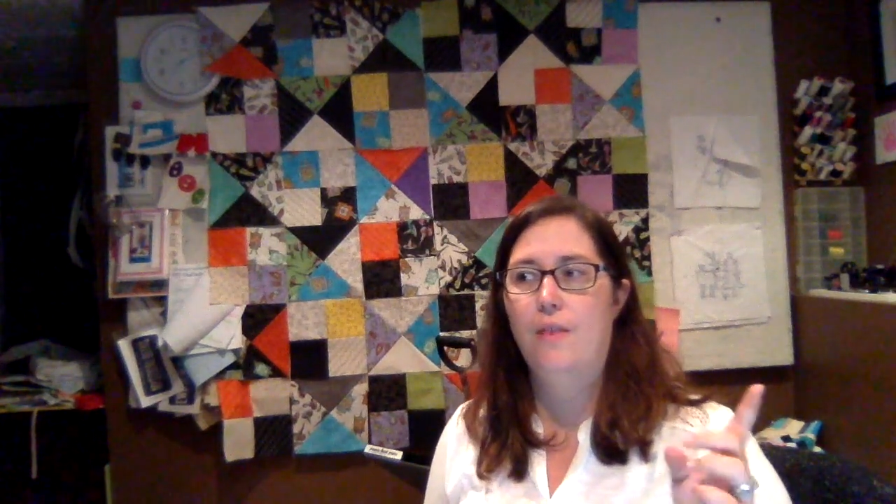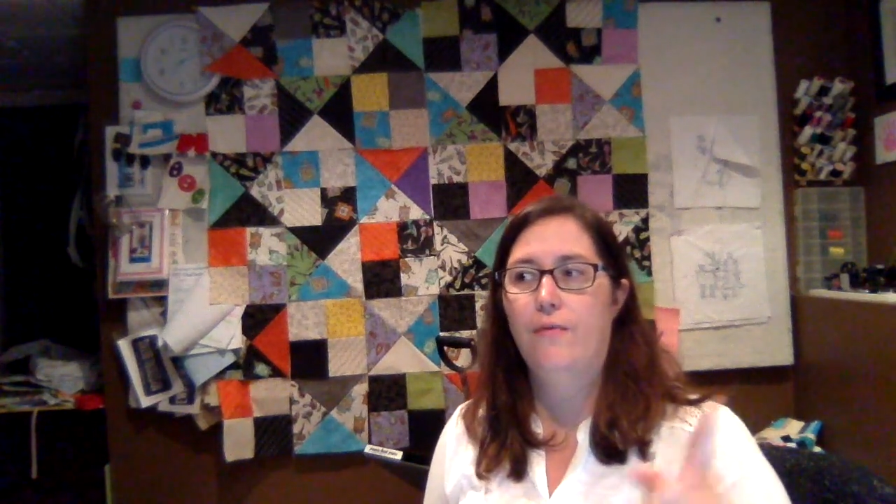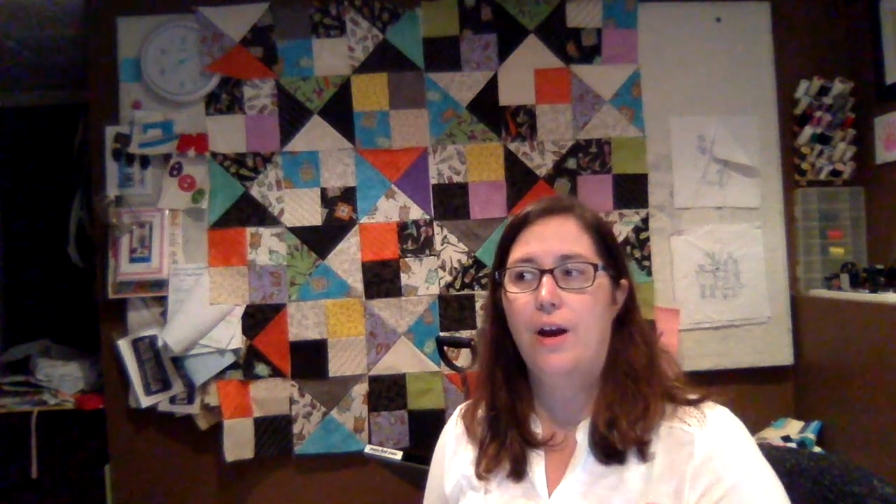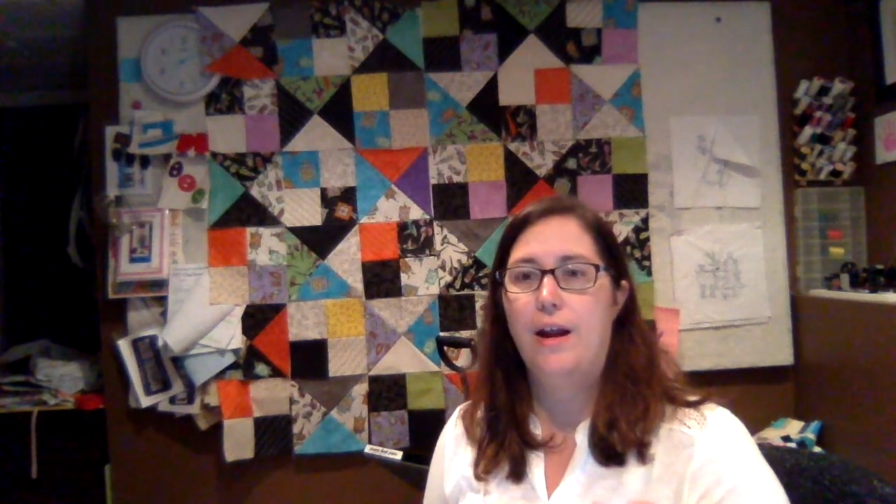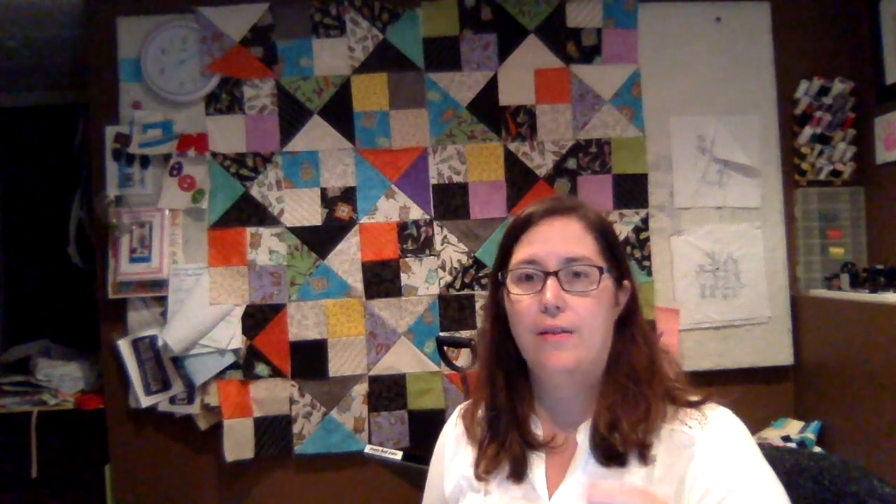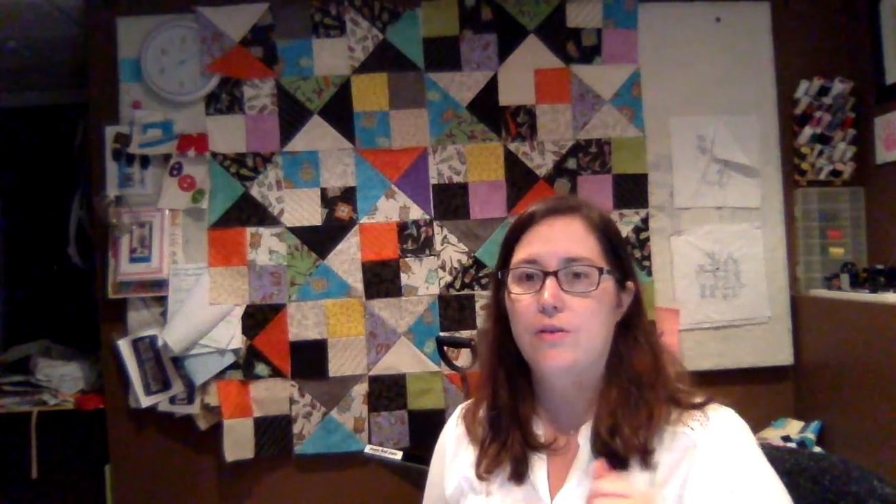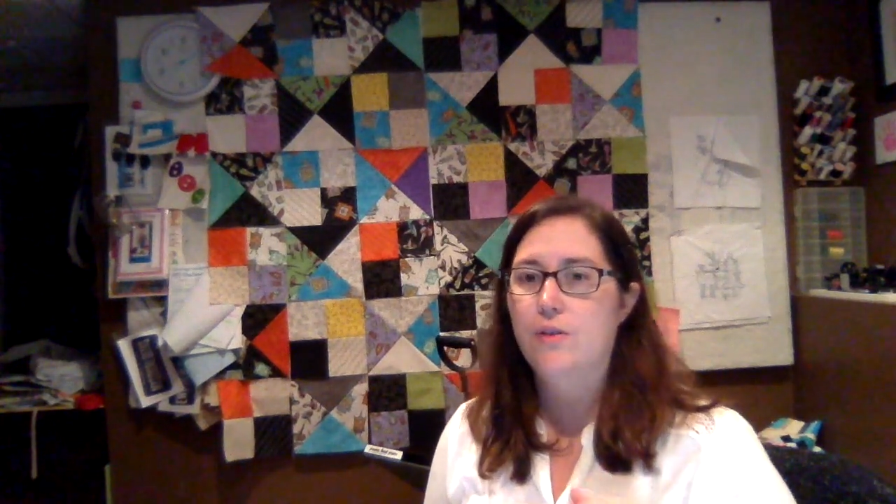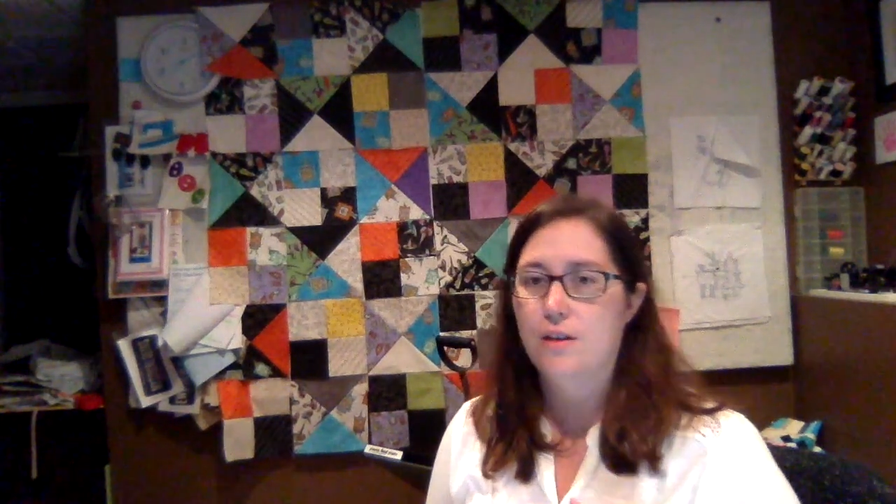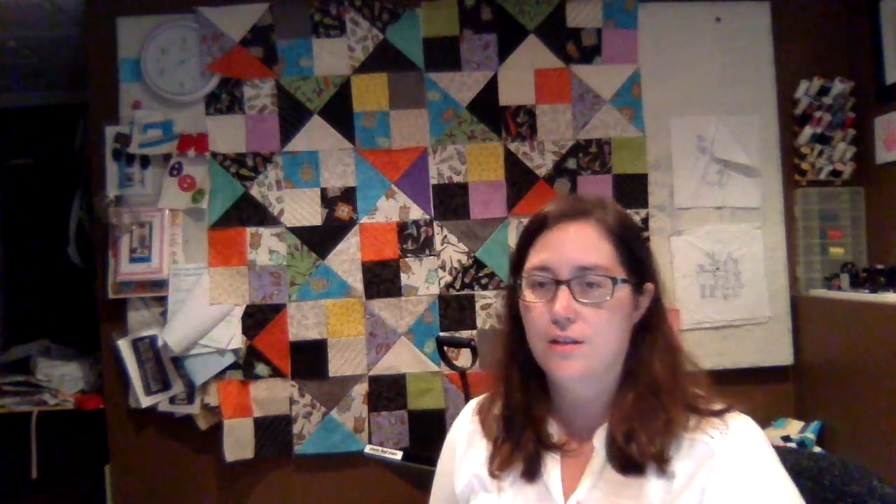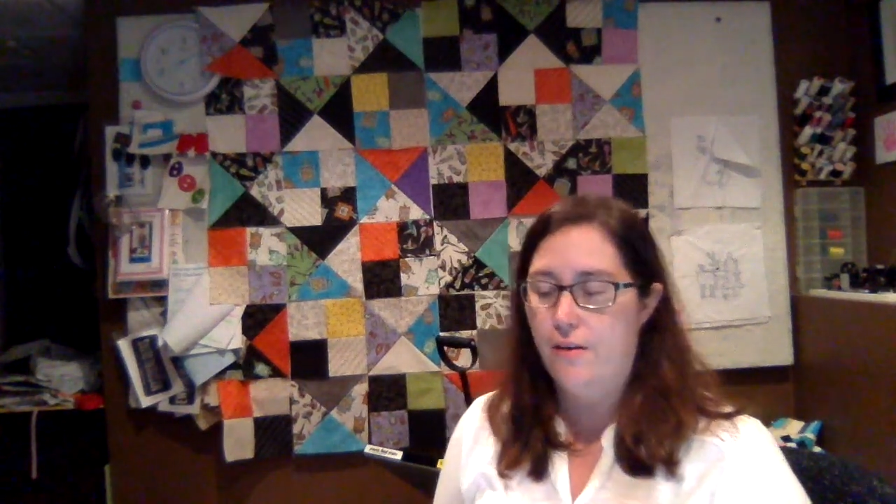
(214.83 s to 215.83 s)
the Friday after
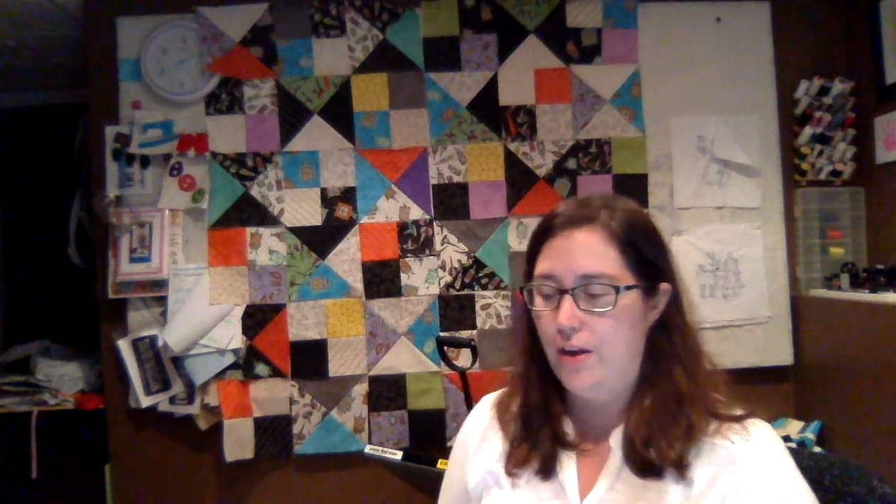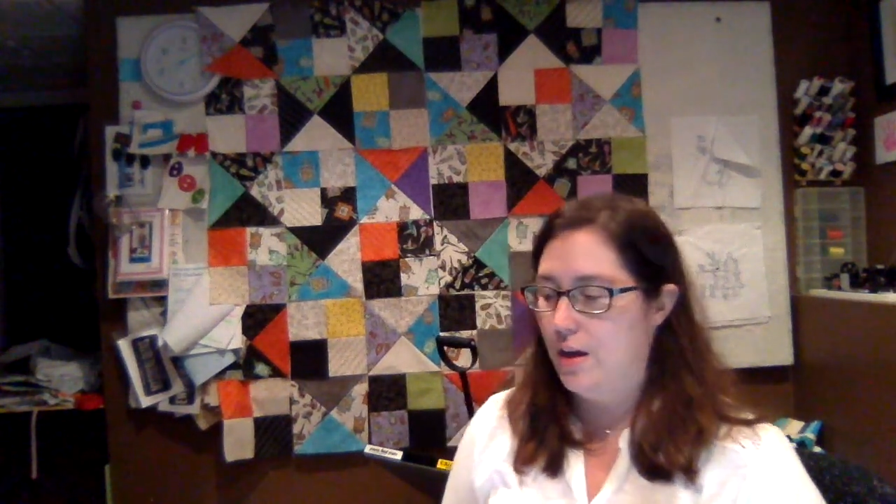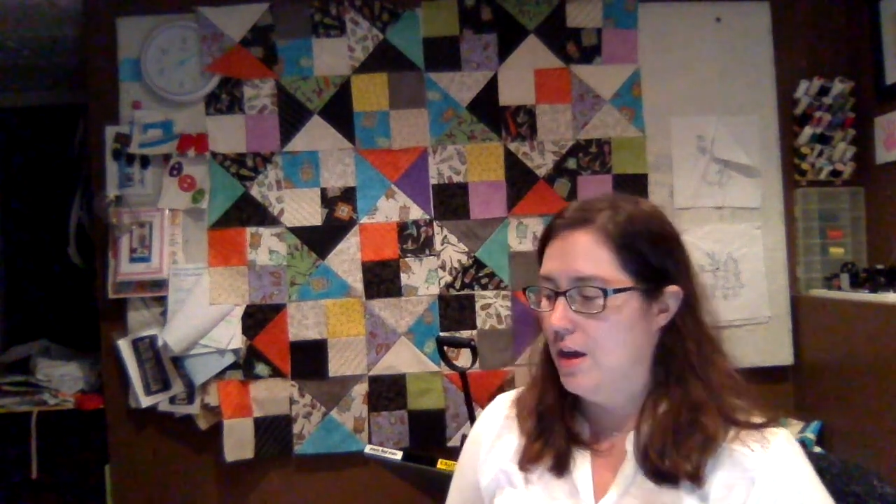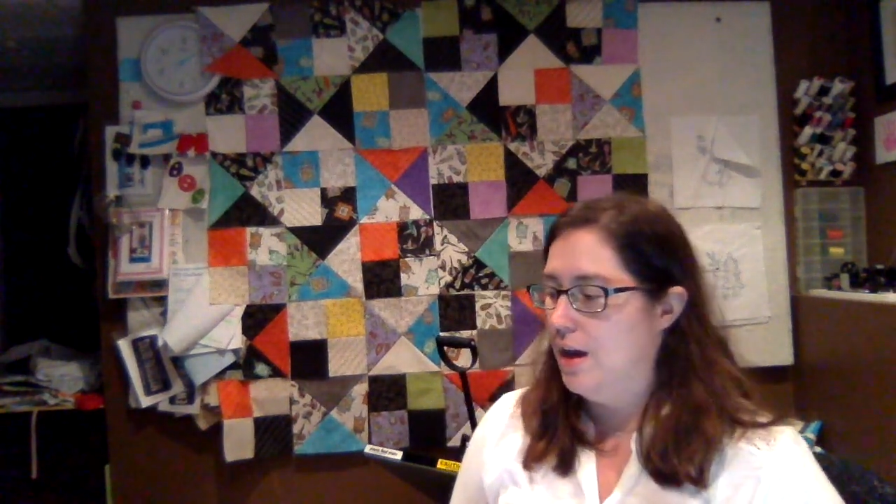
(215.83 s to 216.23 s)
Thanksgiving,